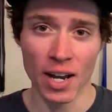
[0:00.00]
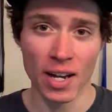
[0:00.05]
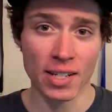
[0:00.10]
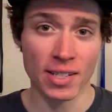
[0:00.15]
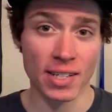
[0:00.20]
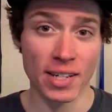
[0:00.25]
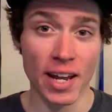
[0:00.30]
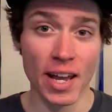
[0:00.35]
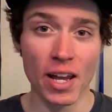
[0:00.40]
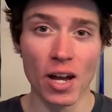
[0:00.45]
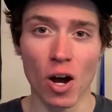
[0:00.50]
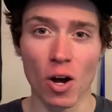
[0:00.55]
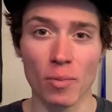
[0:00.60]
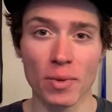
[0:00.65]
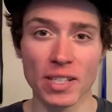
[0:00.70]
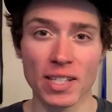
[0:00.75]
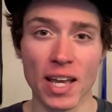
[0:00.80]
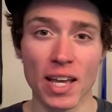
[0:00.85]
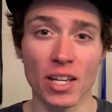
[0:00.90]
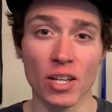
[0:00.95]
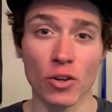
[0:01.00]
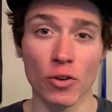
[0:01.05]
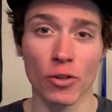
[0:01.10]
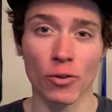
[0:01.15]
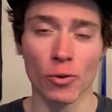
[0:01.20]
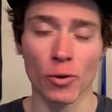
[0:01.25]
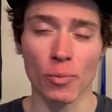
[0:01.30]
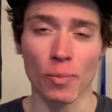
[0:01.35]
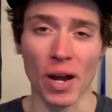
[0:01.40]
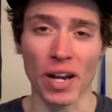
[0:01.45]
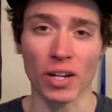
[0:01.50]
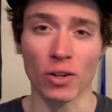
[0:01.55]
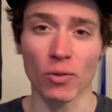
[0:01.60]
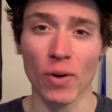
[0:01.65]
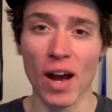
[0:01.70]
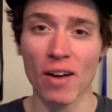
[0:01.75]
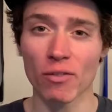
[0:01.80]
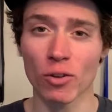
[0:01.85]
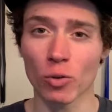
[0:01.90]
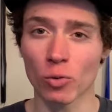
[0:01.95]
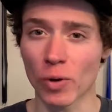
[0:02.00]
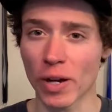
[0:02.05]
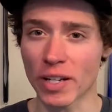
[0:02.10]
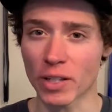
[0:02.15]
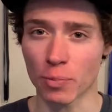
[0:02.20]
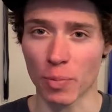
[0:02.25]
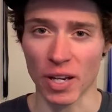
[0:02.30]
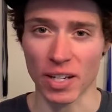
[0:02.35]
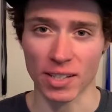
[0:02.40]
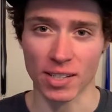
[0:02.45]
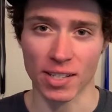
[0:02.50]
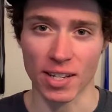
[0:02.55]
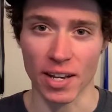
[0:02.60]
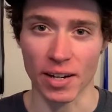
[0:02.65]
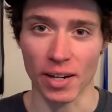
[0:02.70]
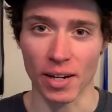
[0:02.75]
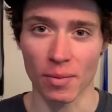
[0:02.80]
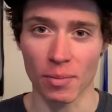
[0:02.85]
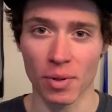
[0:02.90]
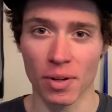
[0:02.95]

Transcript: Today I'll be taking you through my gravel race bike setup.